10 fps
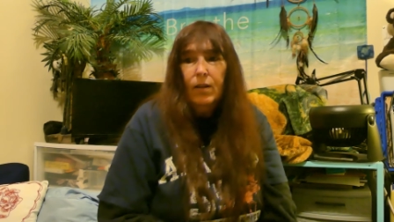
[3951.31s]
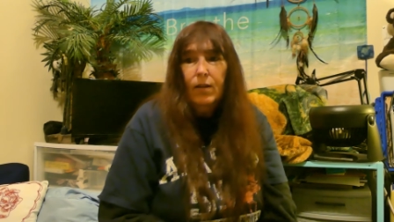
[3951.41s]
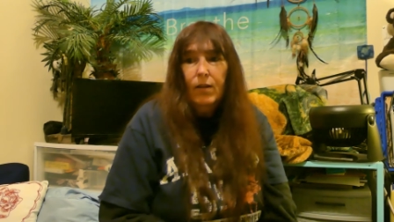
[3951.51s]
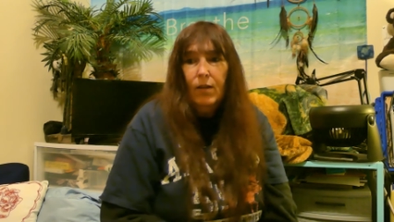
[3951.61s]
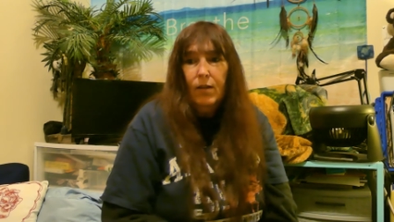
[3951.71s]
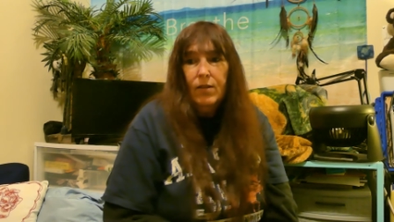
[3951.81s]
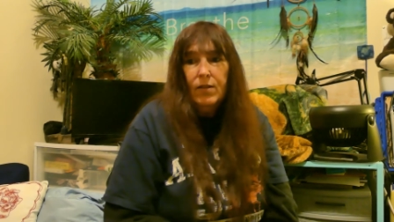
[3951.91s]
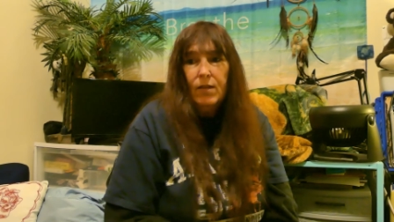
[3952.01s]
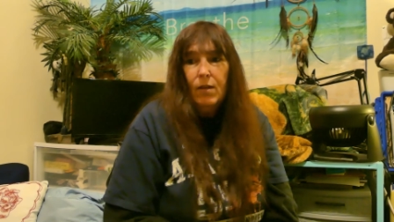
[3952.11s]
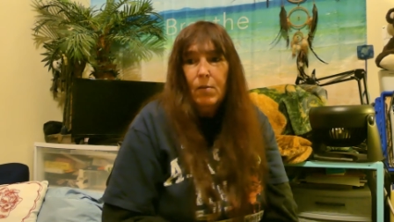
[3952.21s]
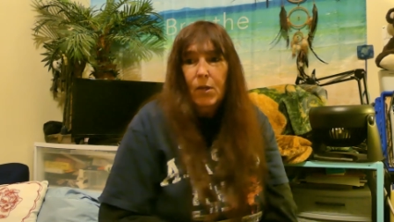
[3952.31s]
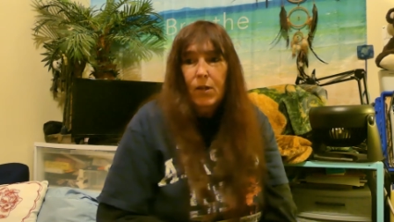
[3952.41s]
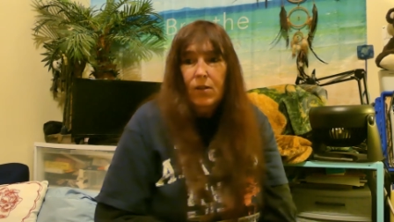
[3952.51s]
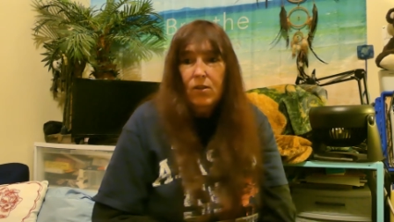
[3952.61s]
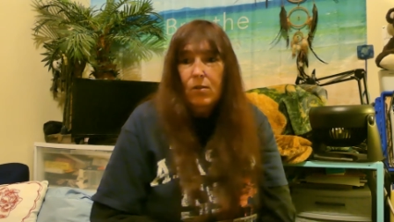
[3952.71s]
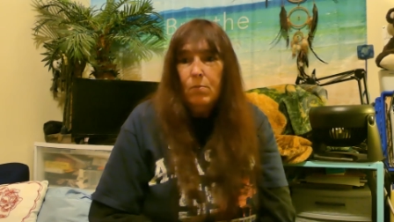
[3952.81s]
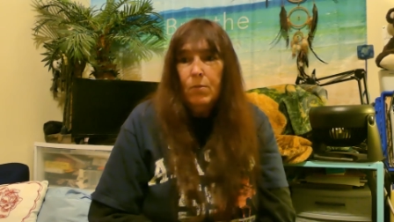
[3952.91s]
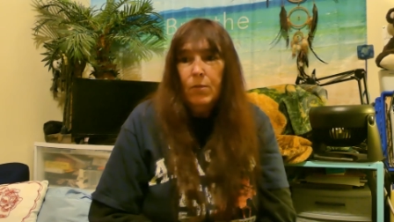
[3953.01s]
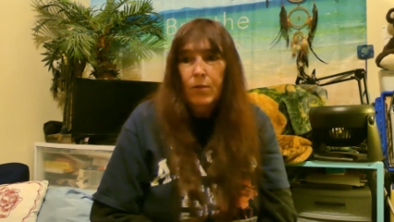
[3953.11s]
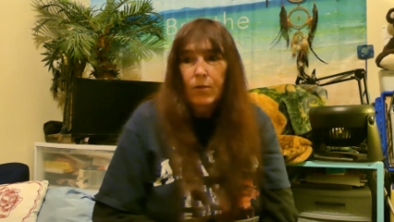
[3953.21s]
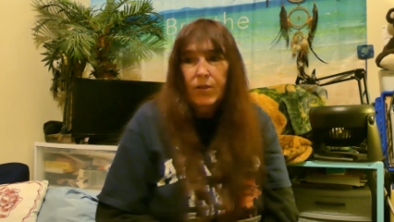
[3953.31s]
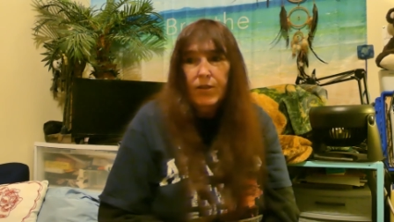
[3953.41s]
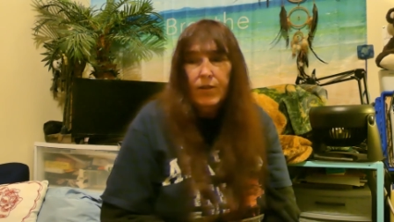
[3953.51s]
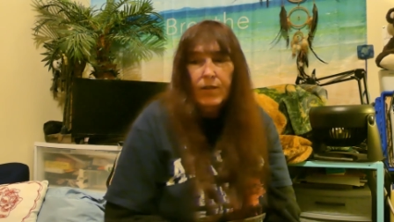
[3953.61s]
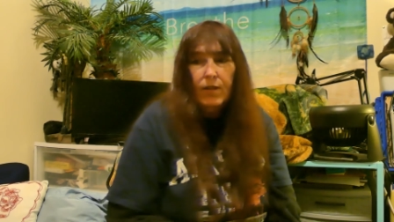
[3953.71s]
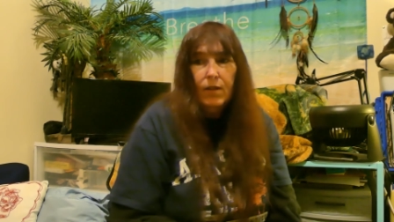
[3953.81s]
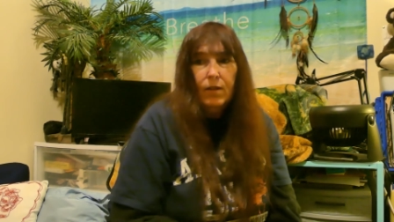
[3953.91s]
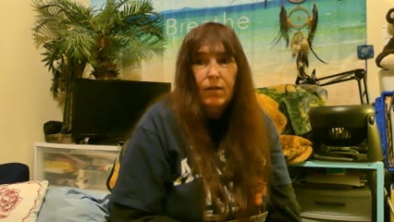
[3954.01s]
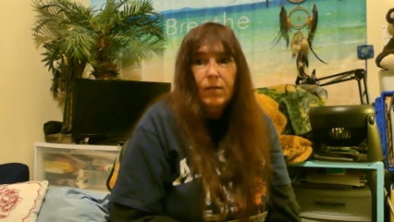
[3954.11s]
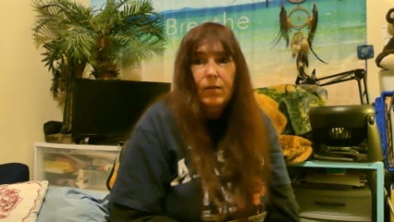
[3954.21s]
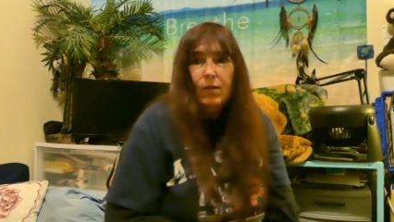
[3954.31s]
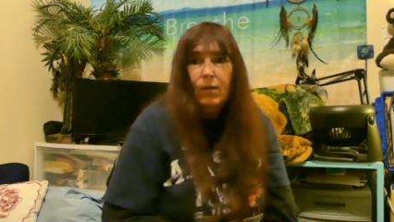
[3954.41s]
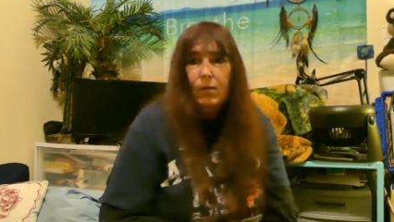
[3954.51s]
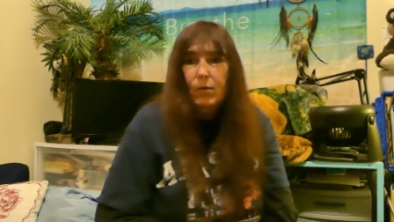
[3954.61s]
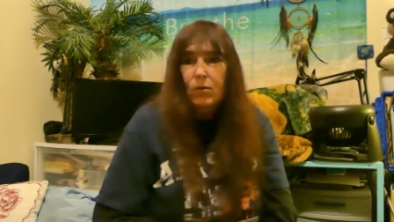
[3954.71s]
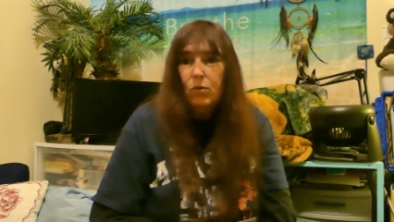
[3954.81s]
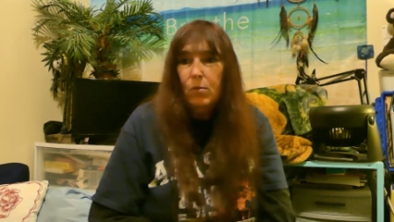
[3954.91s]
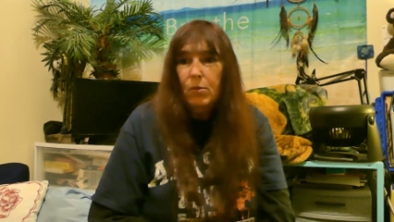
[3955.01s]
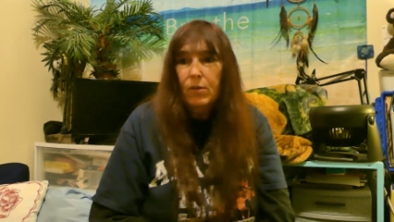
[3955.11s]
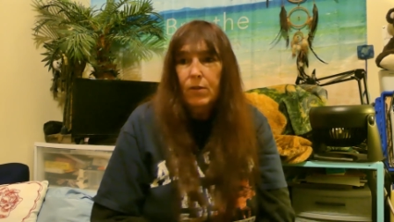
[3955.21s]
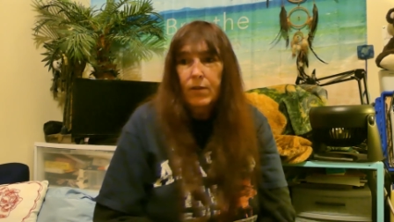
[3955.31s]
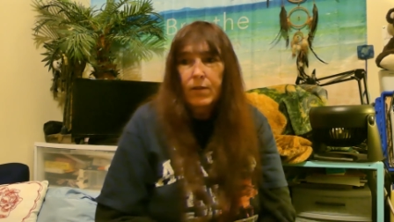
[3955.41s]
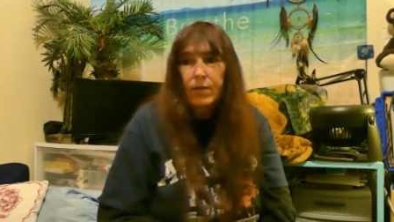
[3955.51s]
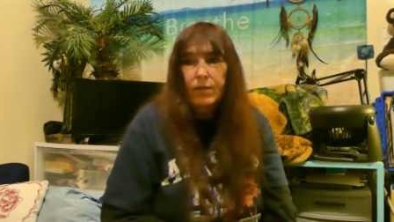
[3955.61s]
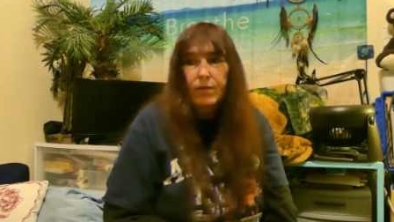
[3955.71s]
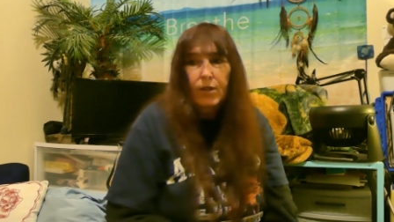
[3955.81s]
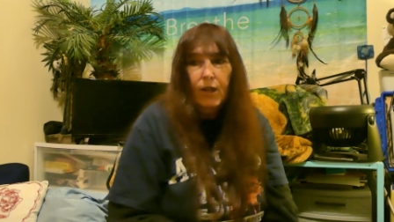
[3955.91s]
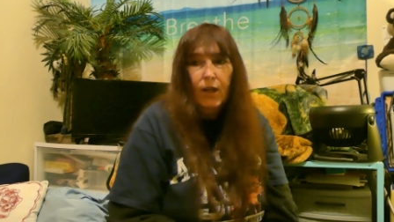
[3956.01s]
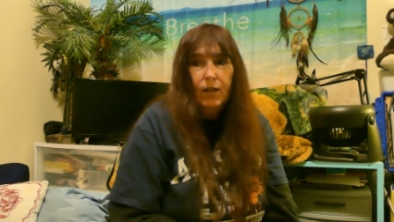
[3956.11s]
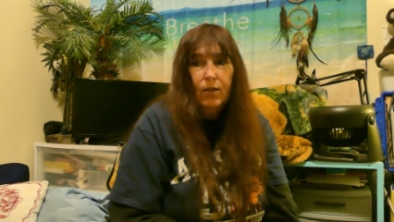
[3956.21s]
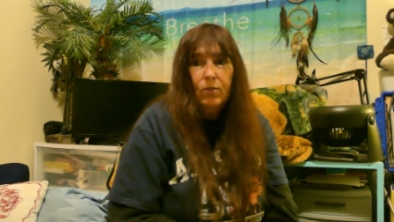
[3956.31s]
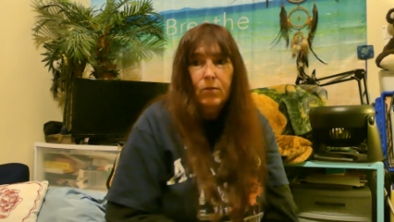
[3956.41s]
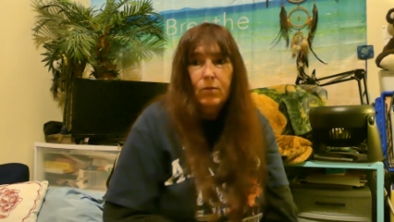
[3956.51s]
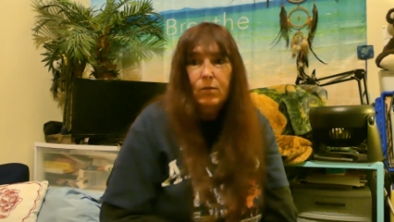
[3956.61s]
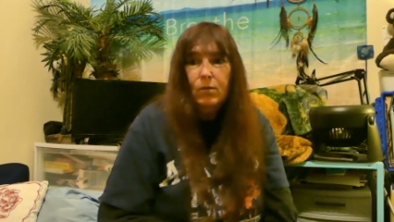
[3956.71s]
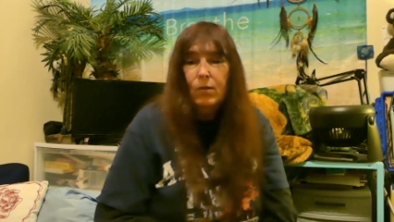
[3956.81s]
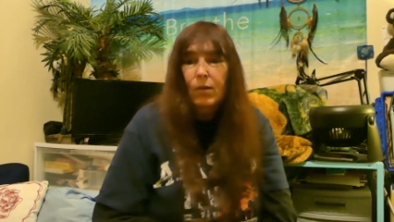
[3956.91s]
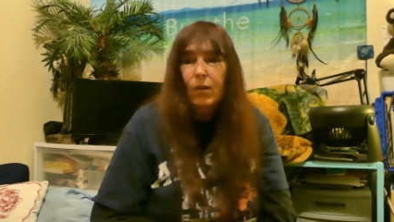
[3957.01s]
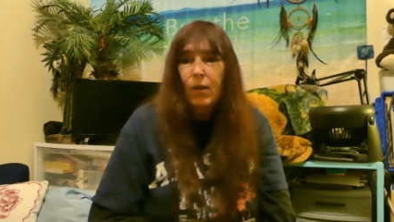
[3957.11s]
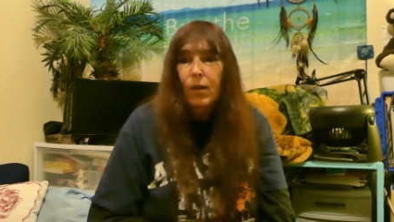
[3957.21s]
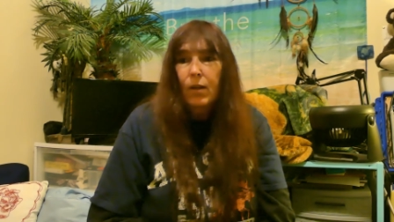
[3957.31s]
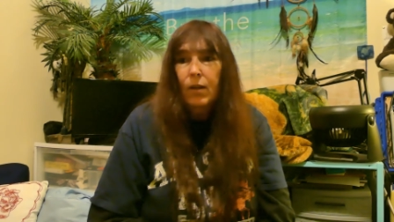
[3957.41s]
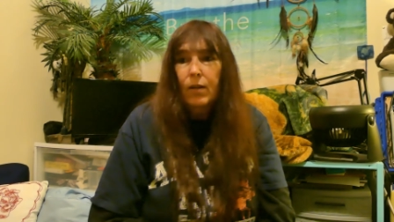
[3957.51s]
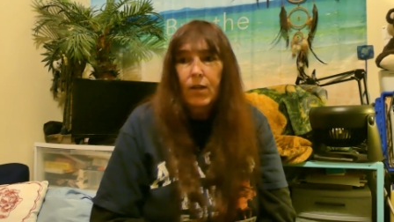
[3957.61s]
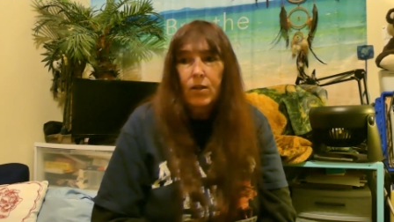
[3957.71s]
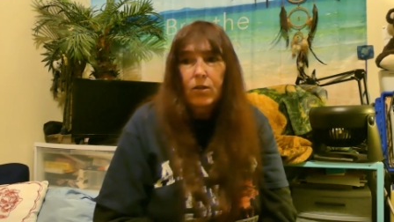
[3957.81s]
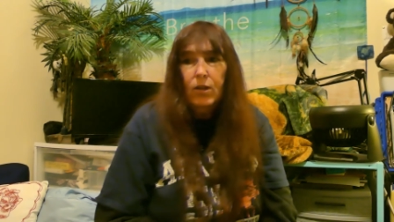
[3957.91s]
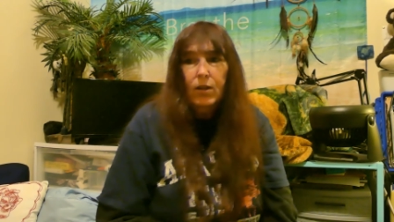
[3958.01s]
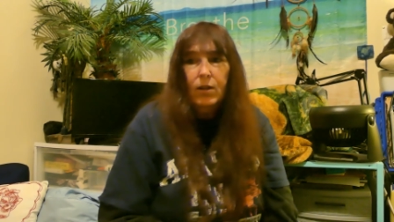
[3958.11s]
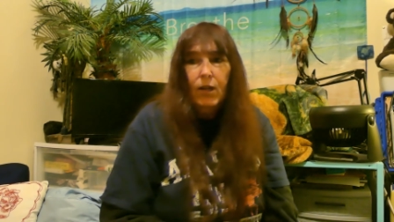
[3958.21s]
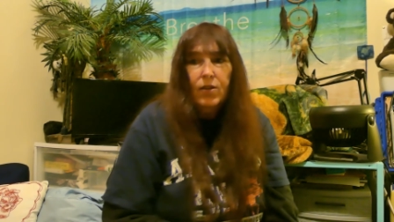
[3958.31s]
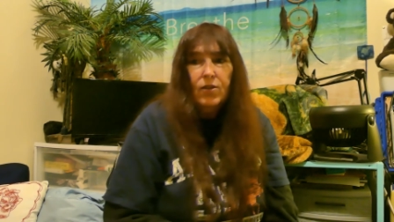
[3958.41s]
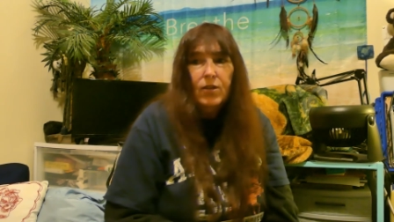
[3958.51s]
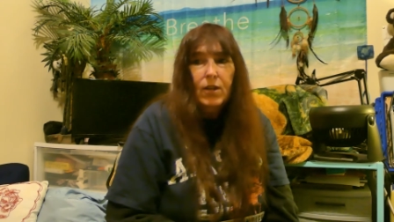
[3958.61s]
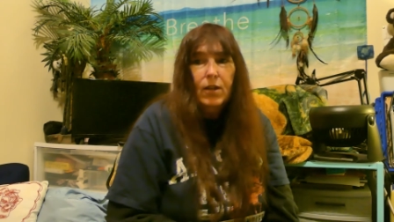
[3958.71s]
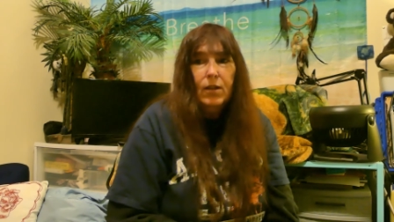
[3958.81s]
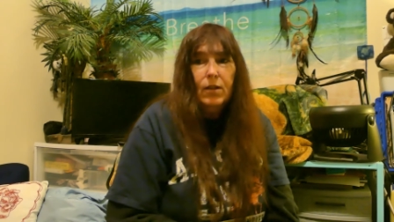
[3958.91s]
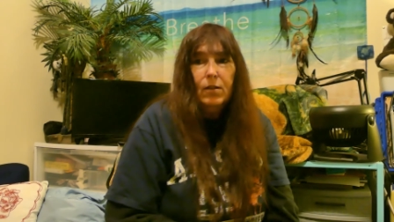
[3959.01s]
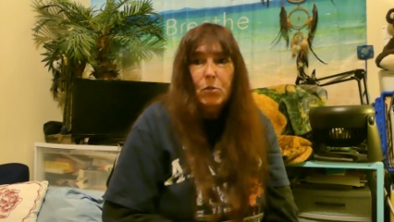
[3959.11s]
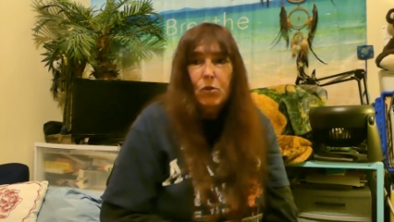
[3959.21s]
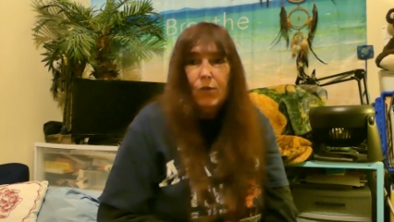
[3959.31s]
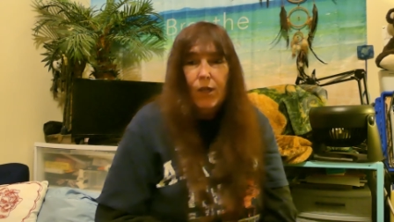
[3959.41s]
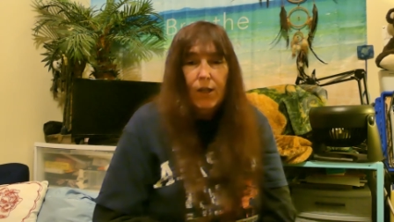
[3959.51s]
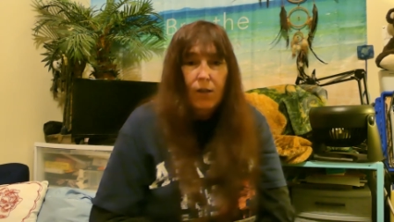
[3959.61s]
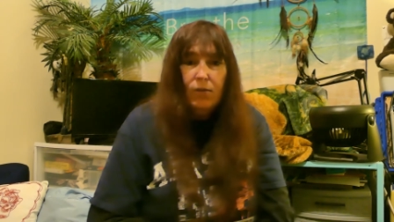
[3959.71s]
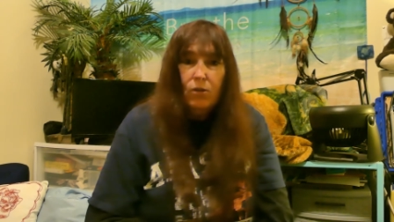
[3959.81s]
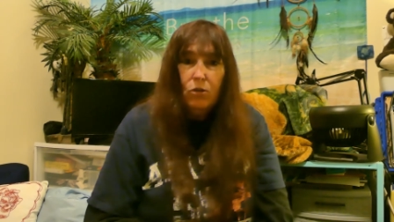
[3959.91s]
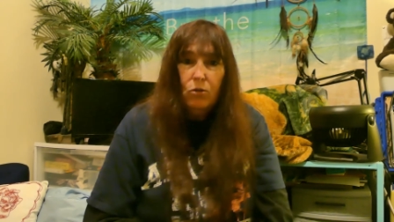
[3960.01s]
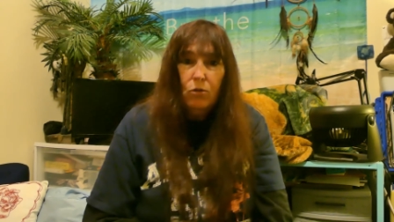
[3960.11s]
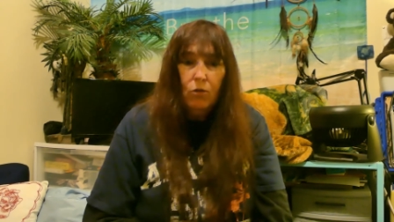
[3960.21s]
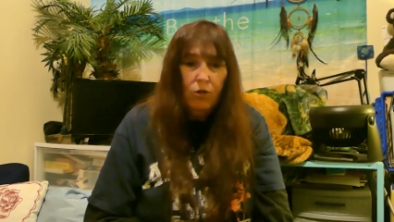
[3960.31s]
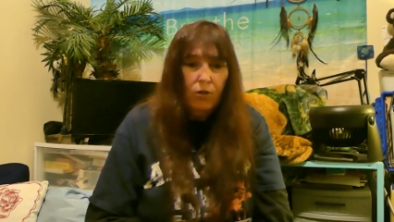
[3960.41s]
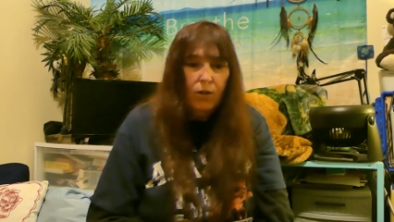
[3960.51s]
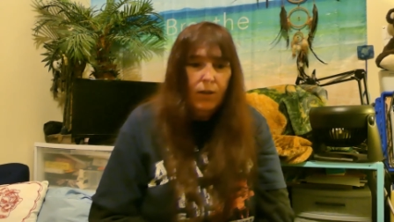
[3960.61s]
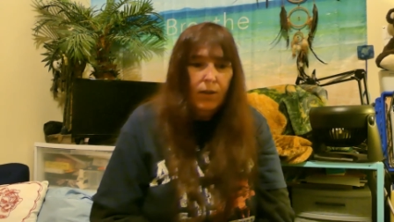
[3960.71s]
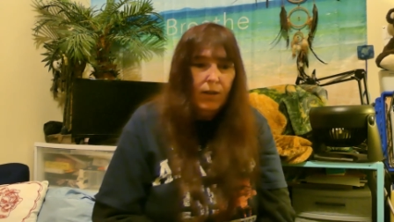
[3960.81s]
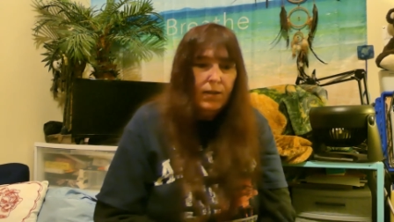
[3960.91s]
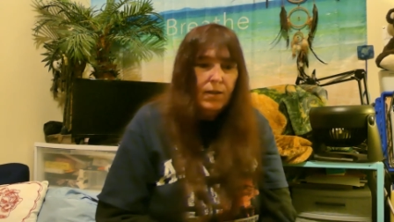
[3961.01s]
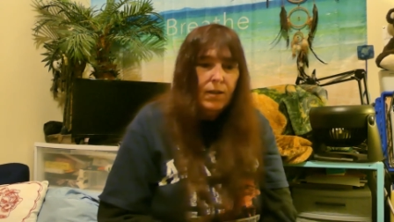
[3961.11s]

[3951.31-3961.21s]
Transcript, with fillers: There's um, Mount Edgecumbe, which is uh, a, a dormant volcano that you can actually get a boat ride out to, or you can, like I said,